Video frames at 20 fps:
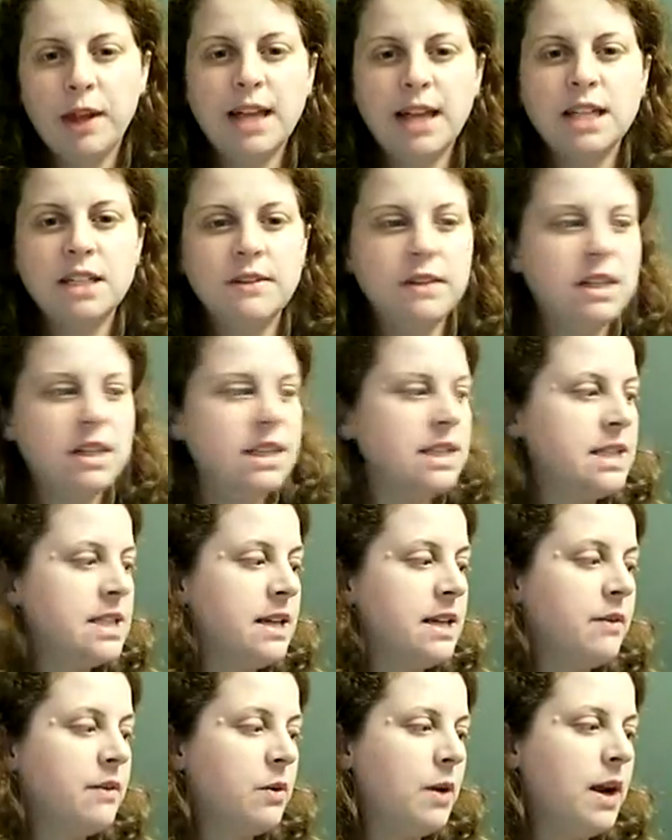activity and
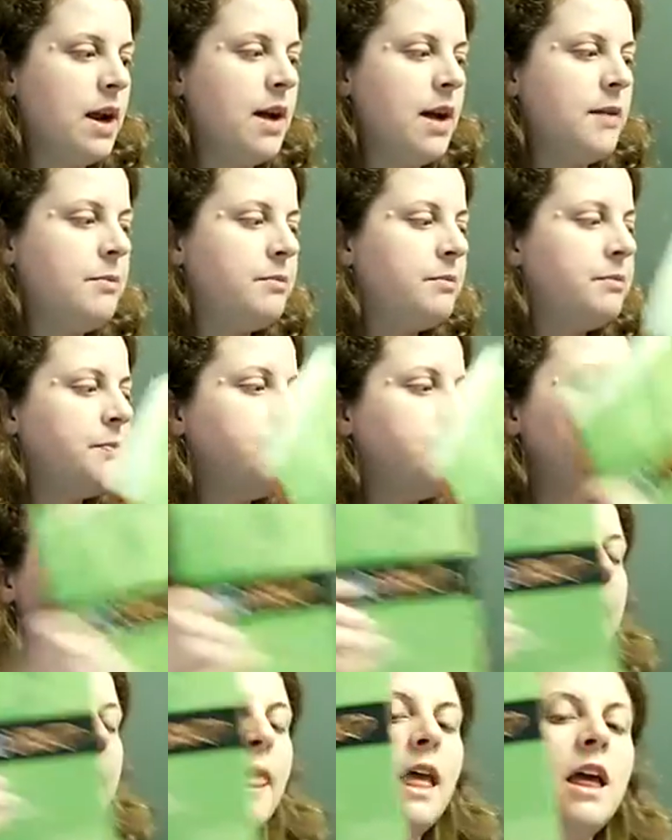stuff going on.
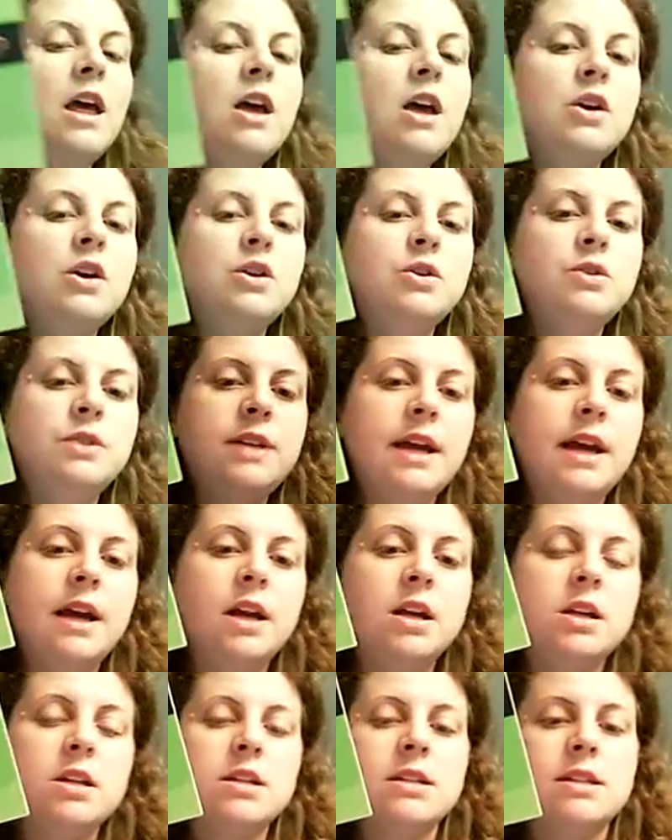Who
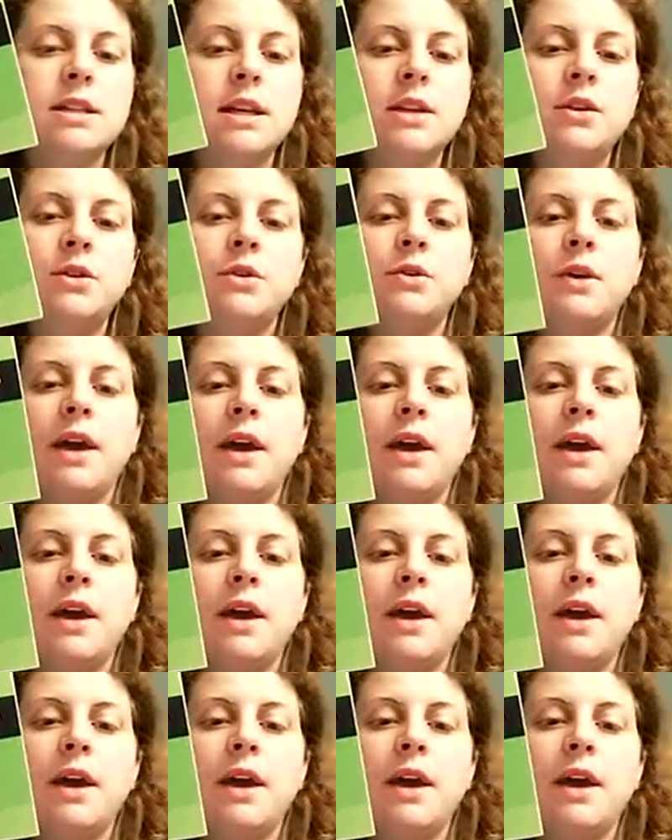Dares and Who